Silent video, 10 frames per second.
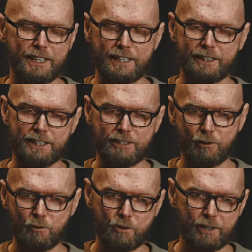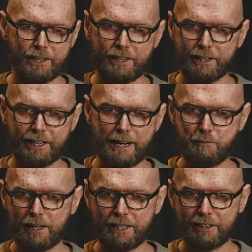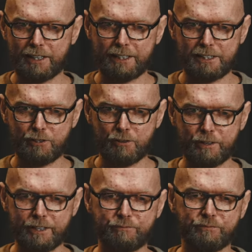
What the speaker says: in this whole cable and connector story.